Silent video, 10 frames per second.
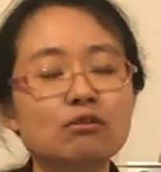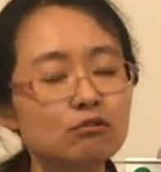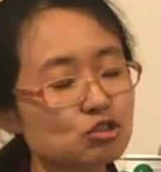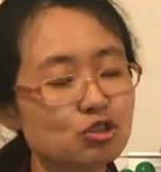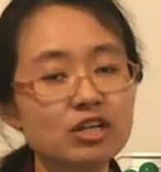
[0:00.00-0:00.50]

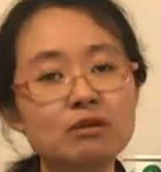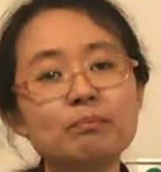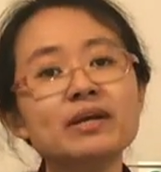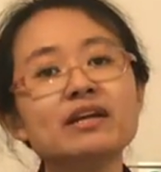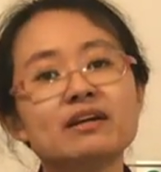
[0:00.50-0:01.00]
Don't drink
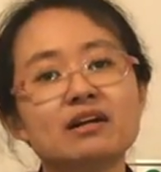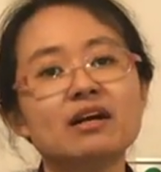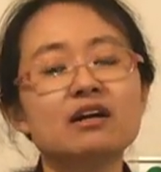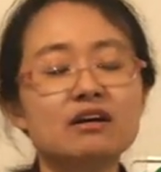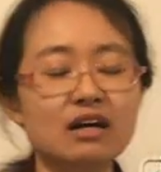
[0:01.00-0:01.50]
beer
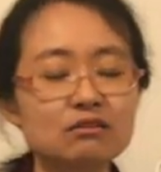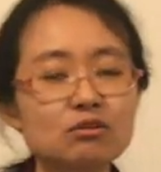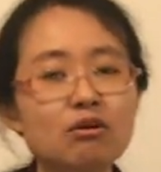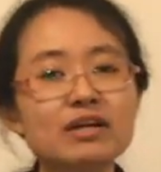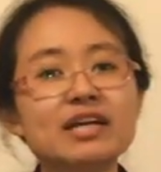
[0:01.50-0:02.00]
and
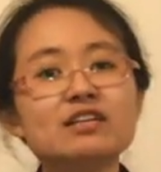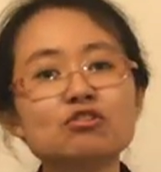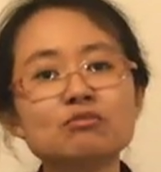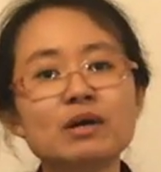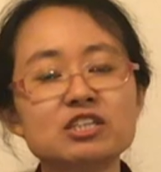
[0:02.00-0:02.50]
don't eat
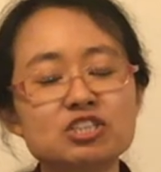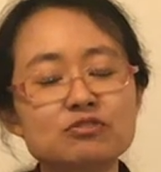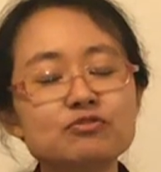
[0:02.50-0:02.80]
too much